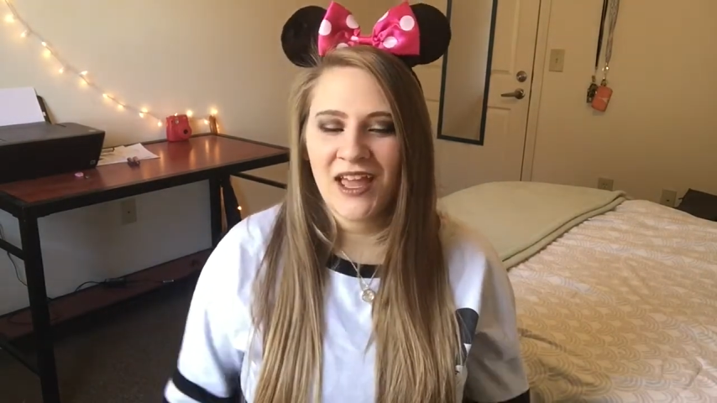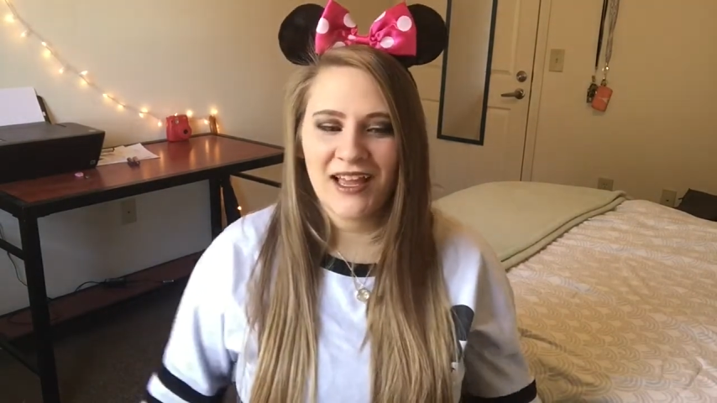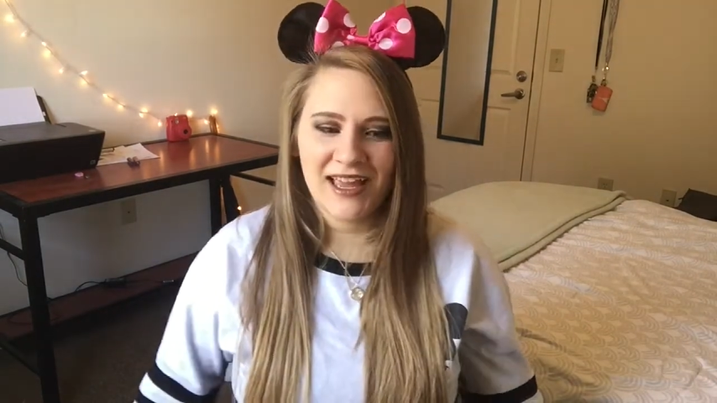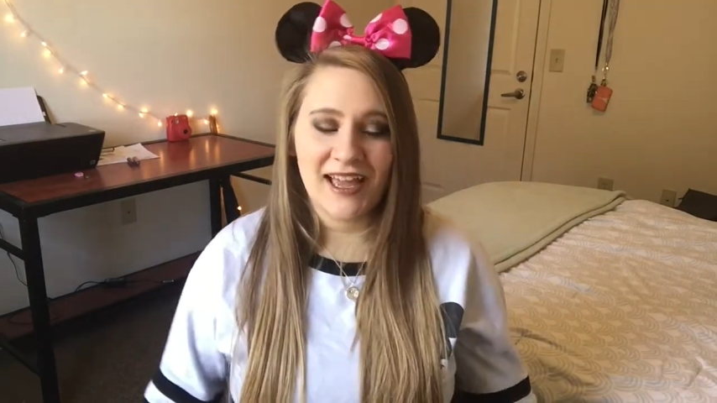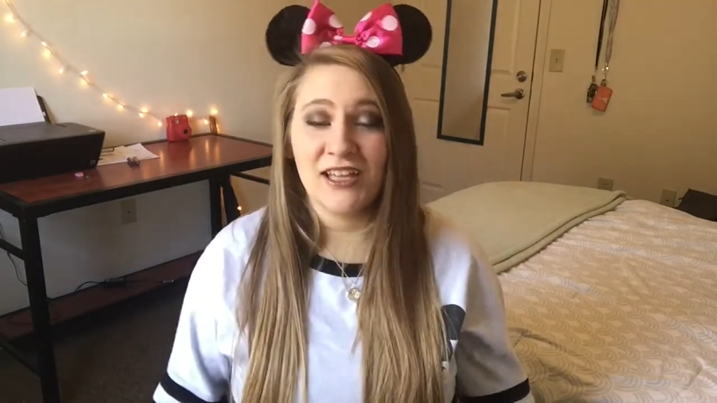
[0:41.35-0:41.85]

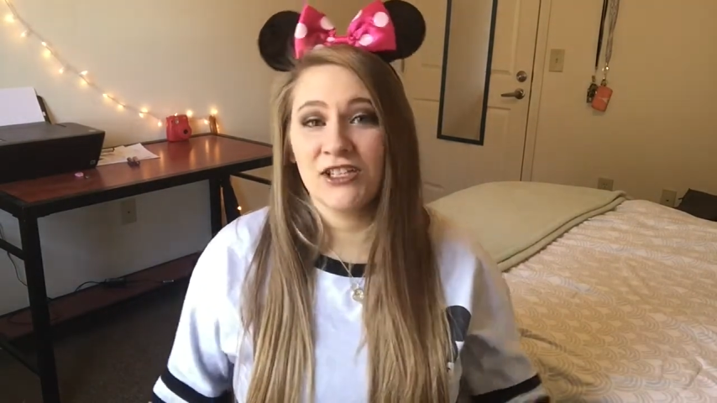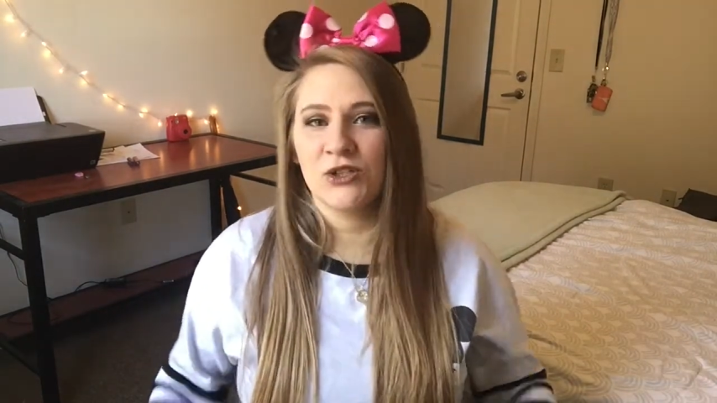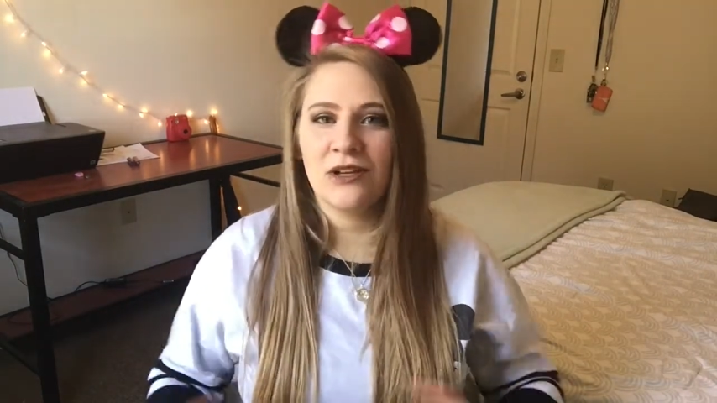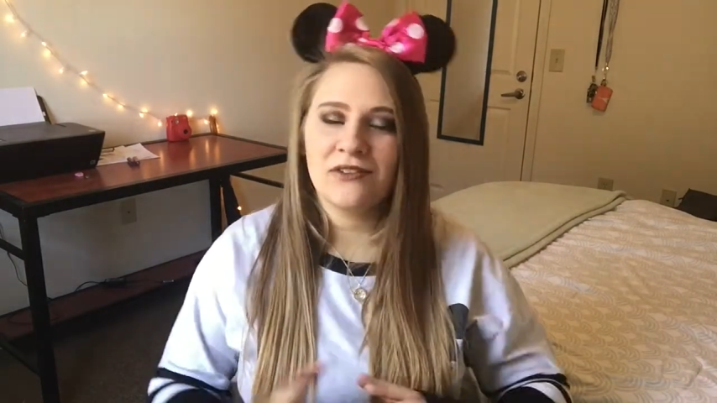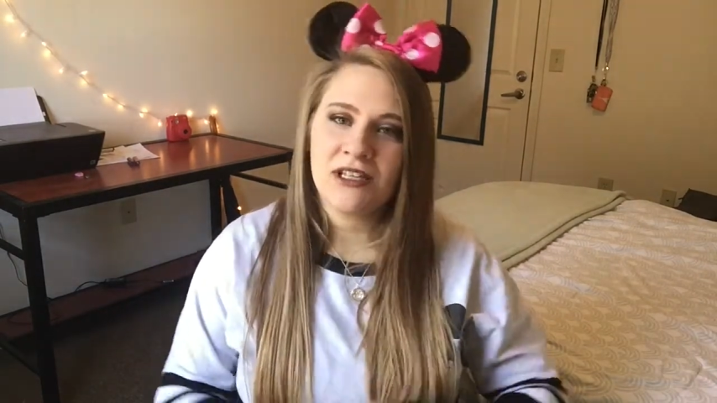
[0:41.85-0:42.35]
Okay,
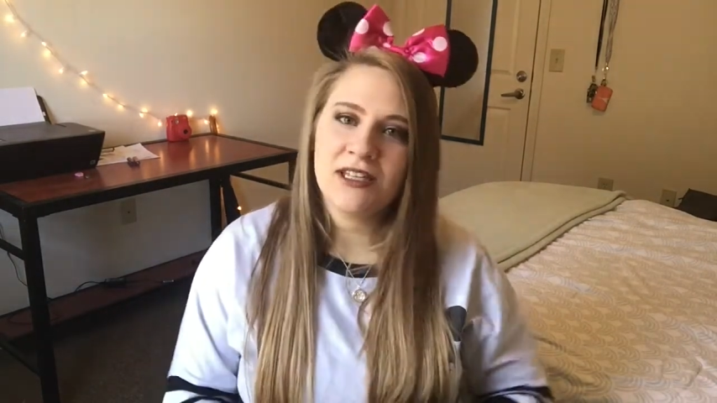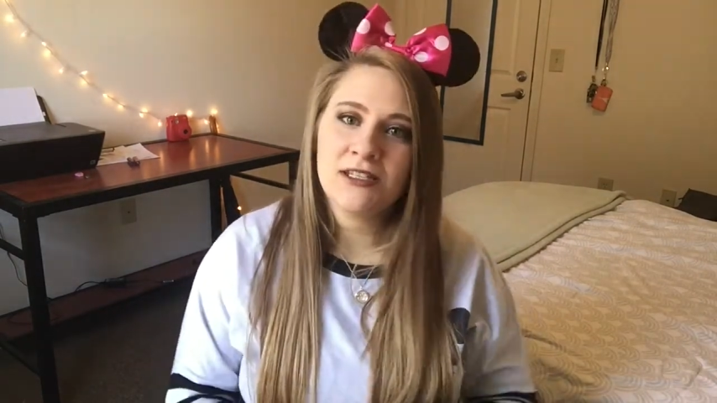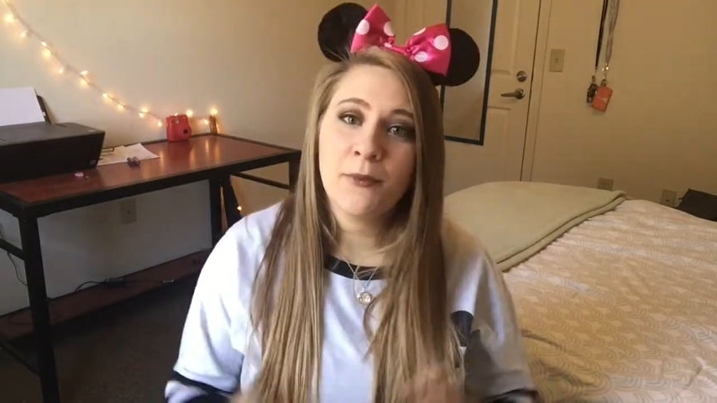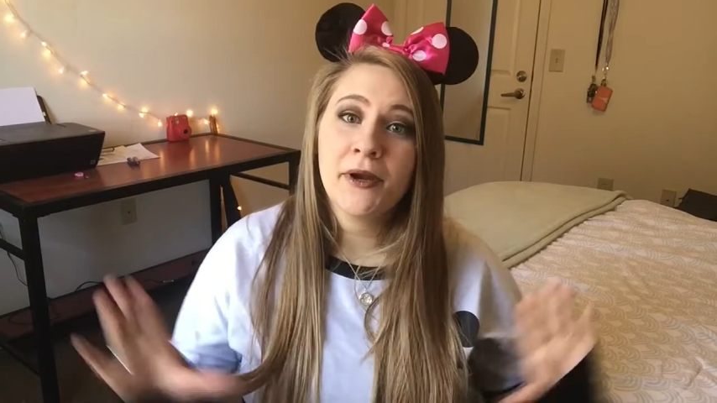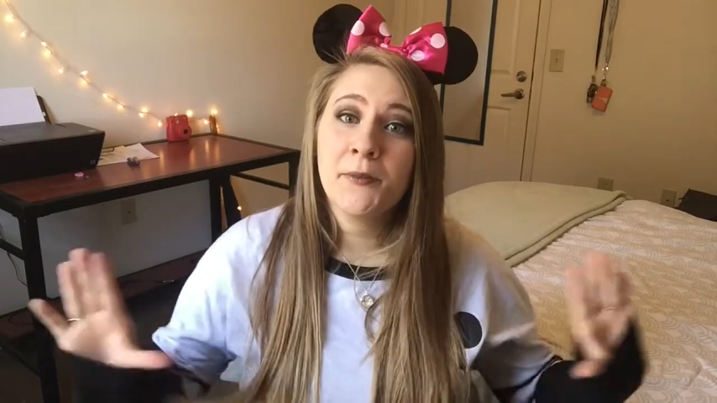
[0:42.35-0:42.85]
so I've said this
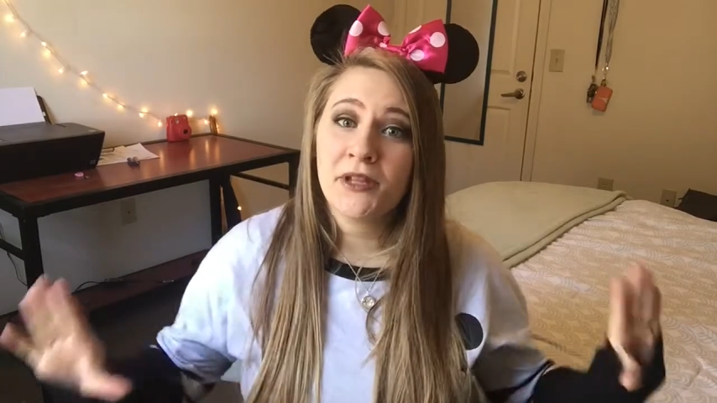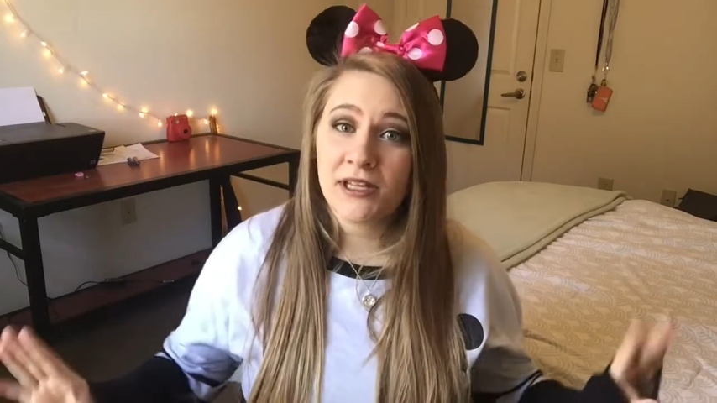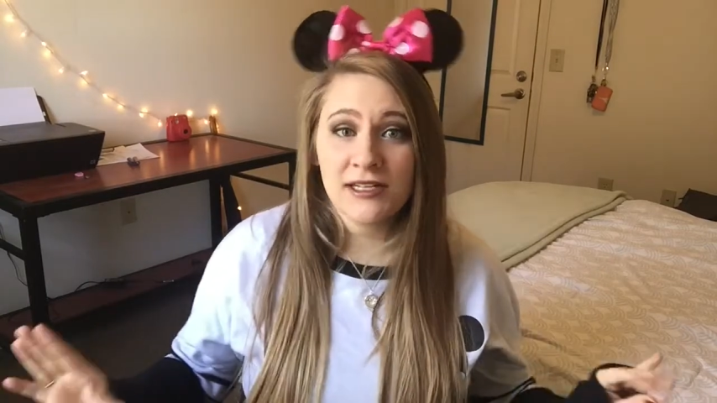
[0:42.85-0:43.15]
about a million